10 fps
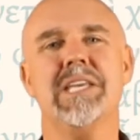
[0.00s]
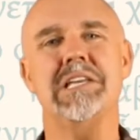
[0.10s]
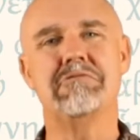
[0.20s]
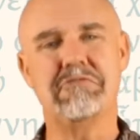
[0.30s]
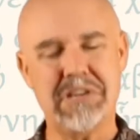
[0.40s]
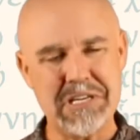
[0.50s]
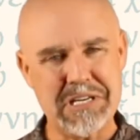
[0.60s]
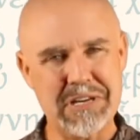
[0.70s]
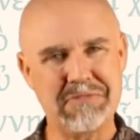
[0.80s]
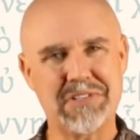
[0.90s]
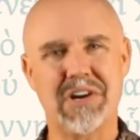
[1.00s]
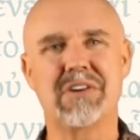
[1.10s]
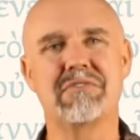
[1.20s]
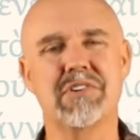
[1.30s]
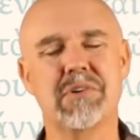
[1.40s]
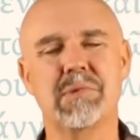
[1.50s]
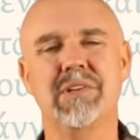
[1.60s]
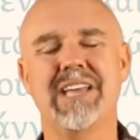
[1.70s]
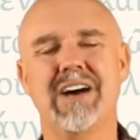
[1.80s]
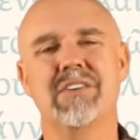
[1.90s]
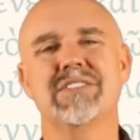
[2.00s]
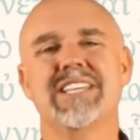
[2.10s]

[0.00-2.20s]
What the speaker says: Infinitives are verbal nouns.